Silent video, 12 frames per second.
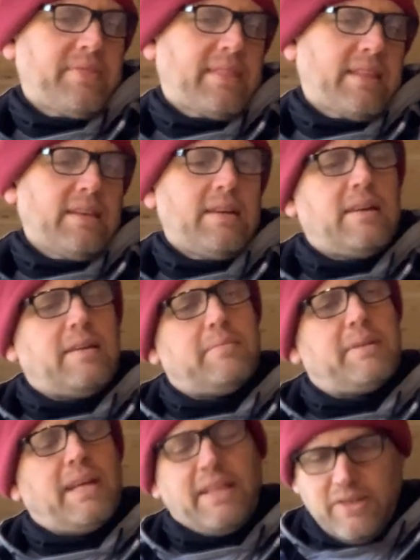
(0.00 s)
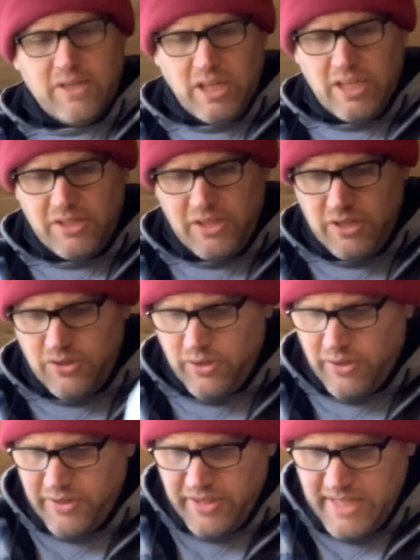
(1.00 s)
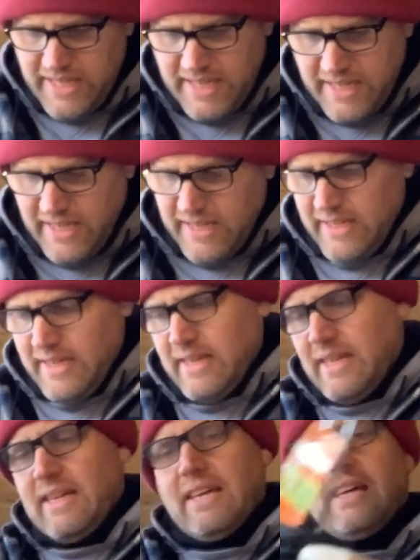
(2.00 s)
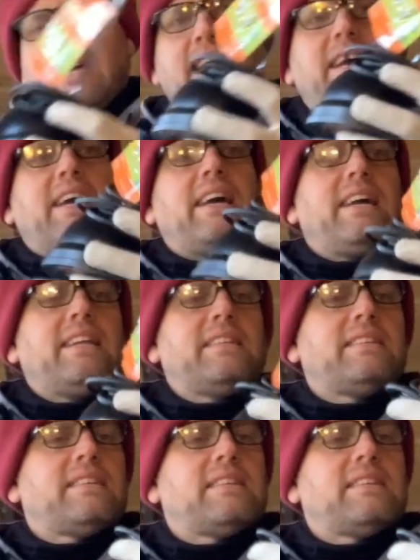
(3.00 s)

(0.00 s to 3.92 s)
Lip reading: Another cost control thing. And